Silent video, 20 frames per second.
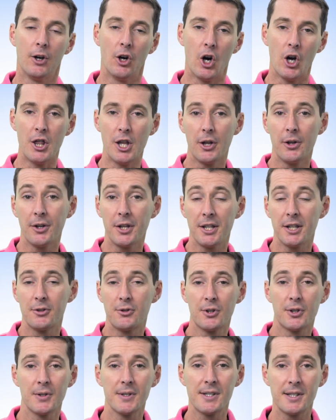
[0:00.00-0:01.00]
Another thing
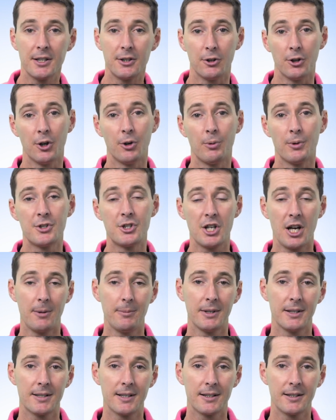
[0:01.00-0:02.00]
to consider with
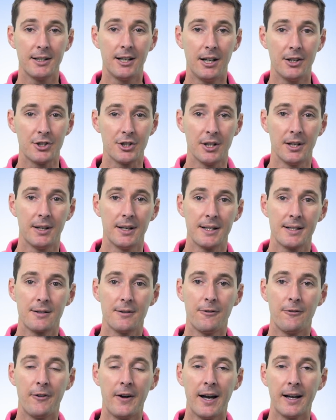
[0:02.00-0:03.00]
jamming technology is
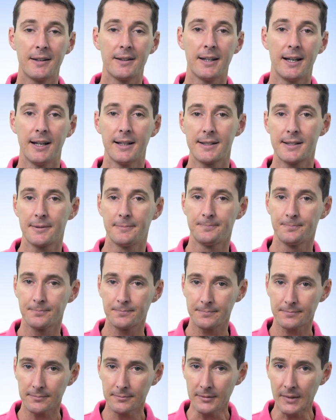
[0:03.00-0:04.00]
the fact that
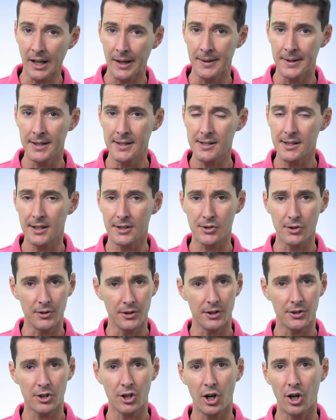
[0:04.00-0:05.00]
these things are
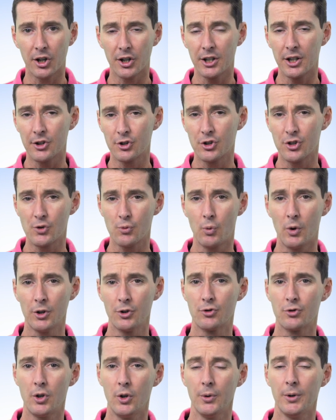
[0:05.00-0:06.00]
not targeting just one
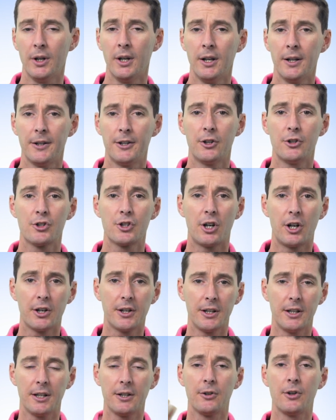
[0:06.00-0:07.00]
drone. They're
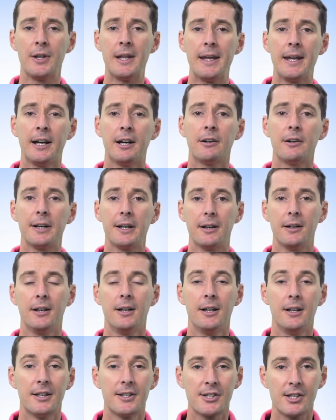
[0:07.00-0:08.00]
targeting an area.
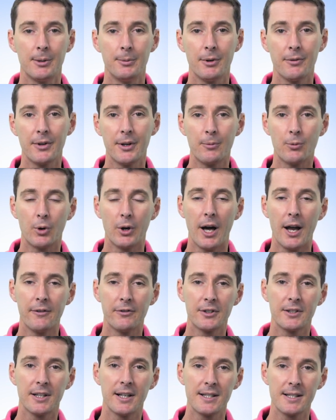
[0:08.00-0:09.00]
Some of them were
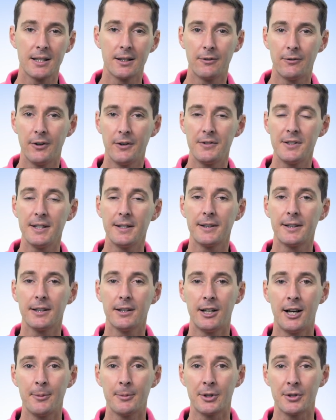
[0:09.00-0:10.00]
advertising 15
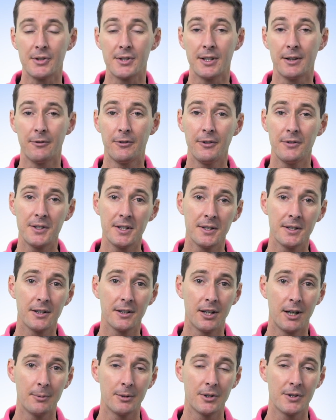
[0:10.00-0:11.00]
kilometers. Now 15
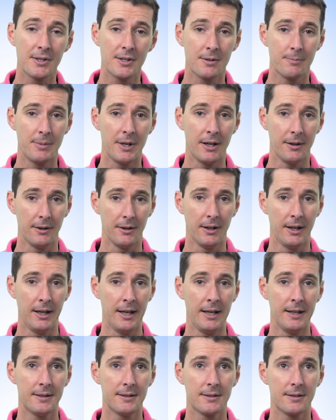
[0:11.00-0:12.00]
kilometers is about
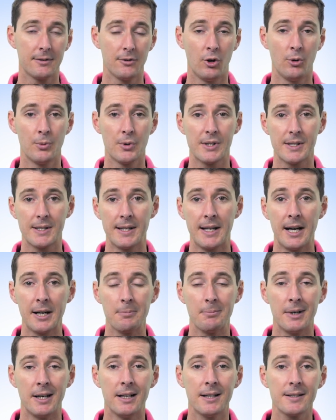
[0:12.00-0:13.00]
eight, almost
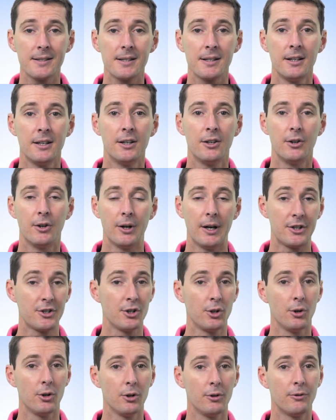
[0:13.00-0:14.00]
nine miles, or
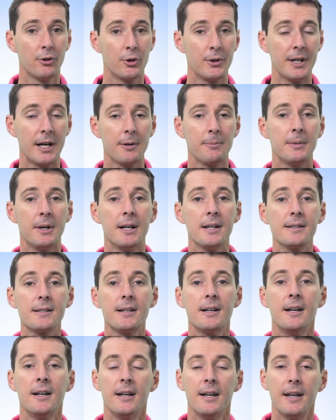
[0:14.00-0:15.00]
actually a little over nine miles.
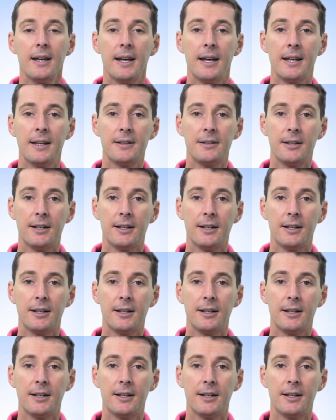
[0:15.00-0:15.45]
And